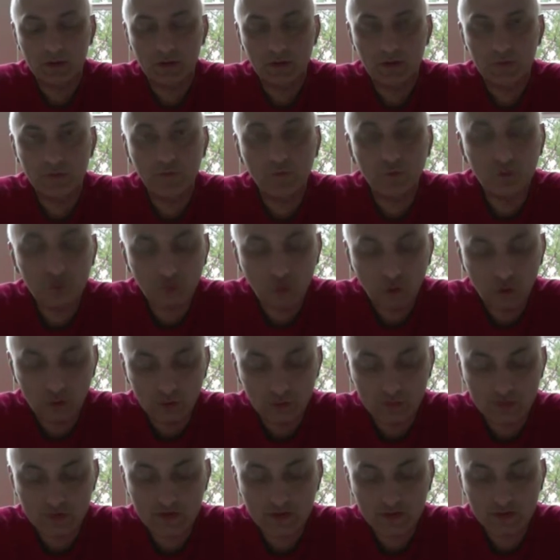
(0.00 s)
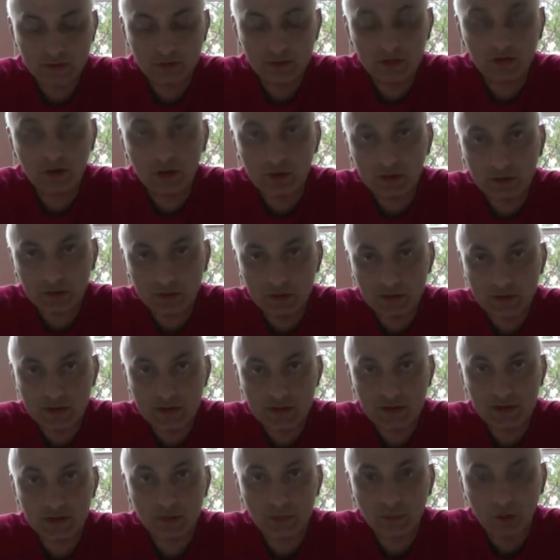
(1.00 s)
4 walls, the
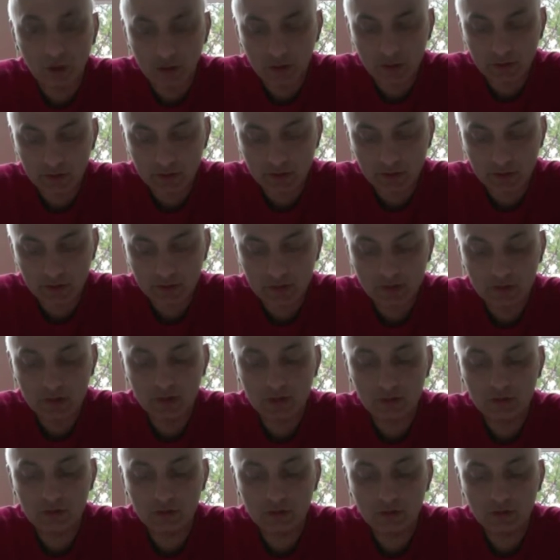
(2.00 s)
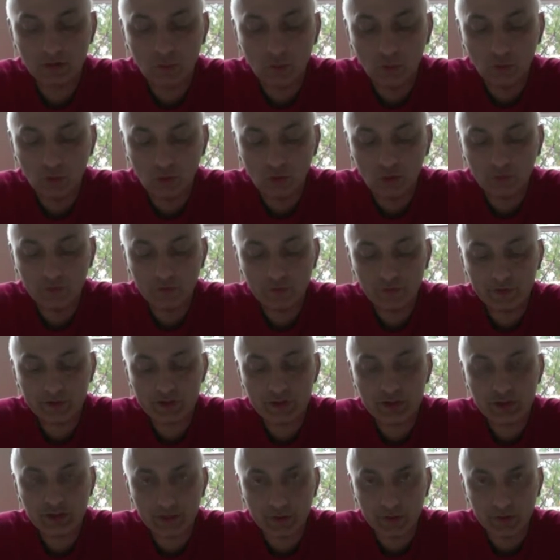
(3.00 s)
darkness and mark, a wall for
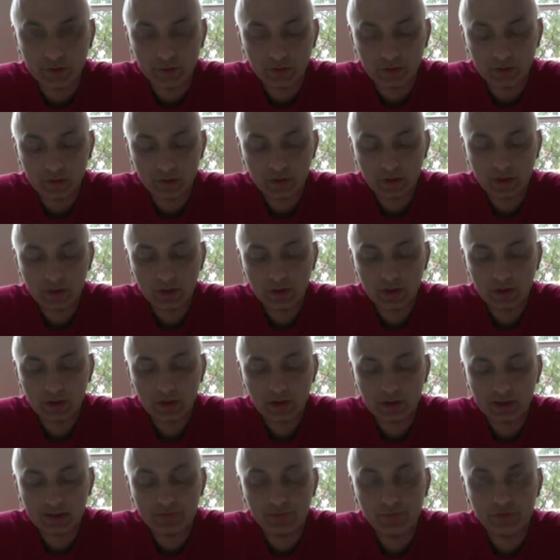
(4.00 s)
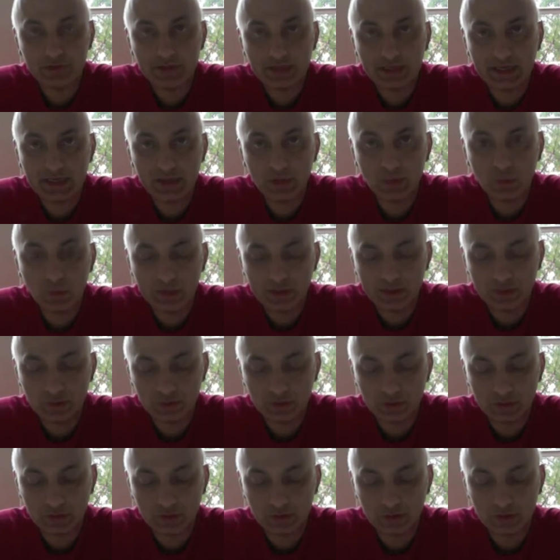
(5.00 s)
each year, and every day weighed on
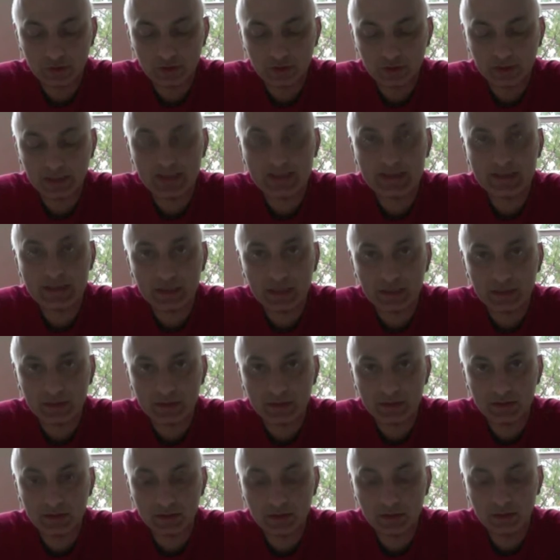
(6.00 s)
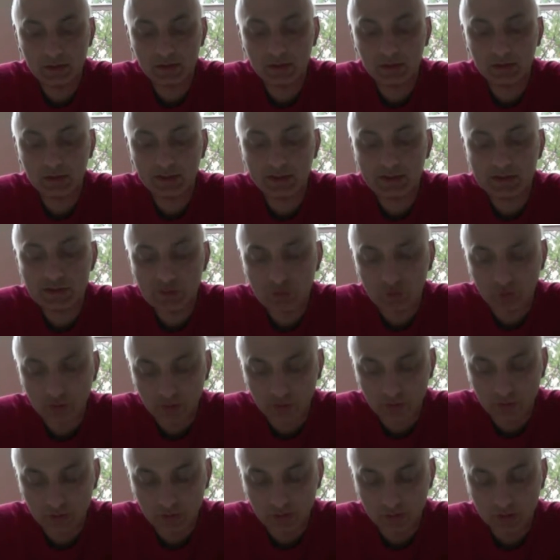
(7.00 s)
her like sand, like
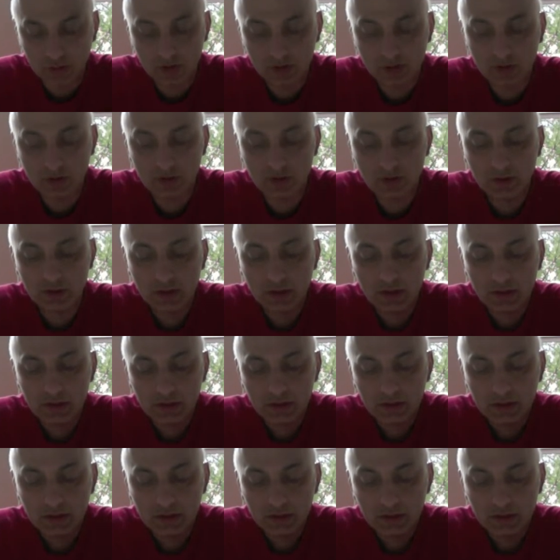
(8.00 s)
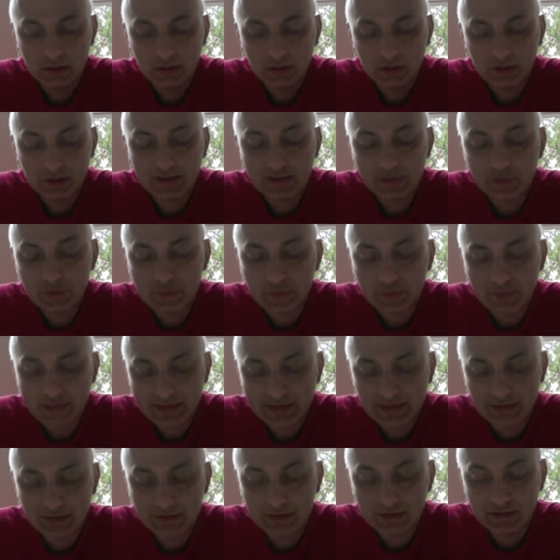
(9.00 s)
soil. Yet it was
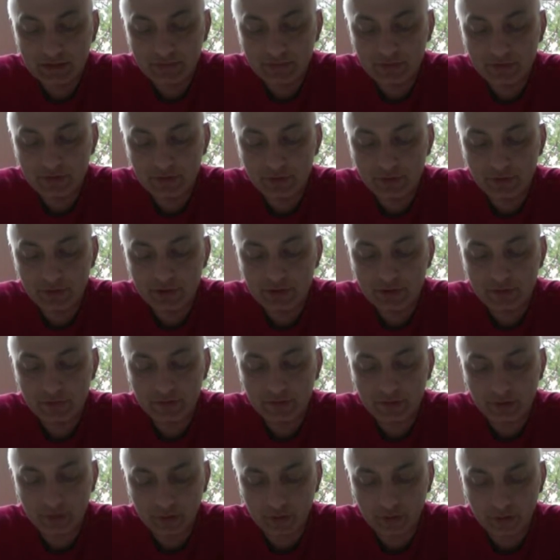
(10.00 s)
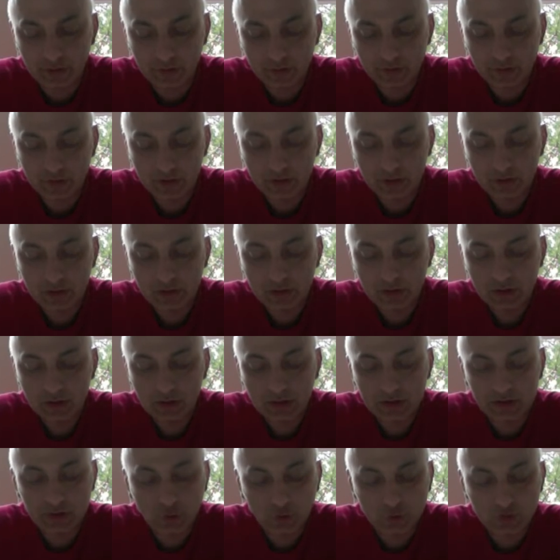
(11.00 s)
better to live in the grit of the earth
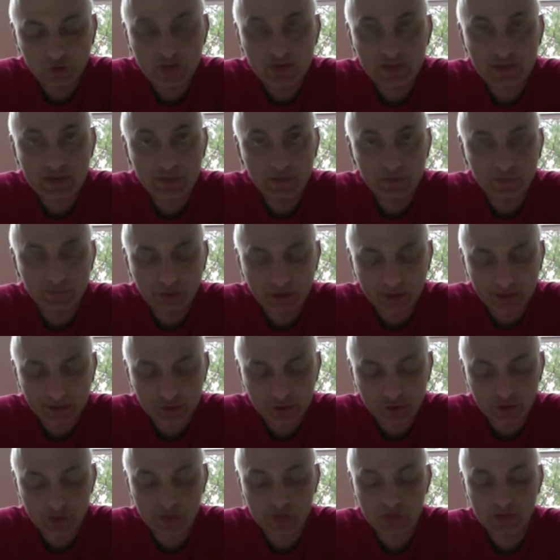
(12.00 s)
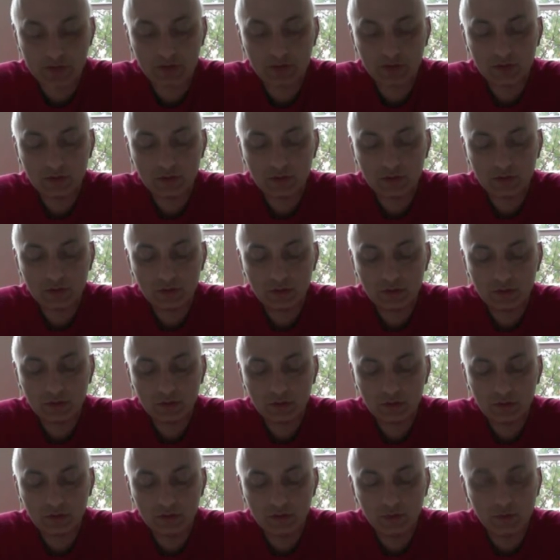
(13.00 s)
and not to see the fractures.
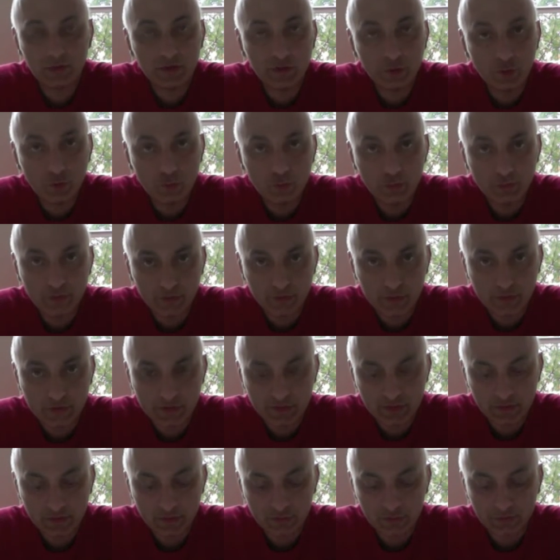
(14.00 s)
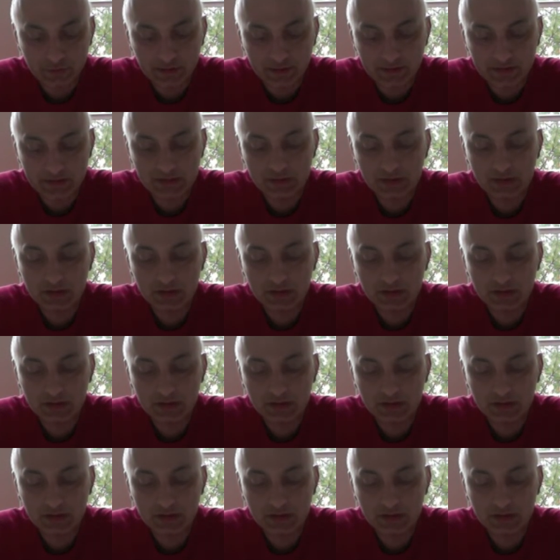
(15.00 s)
There were no mirrors in her flat.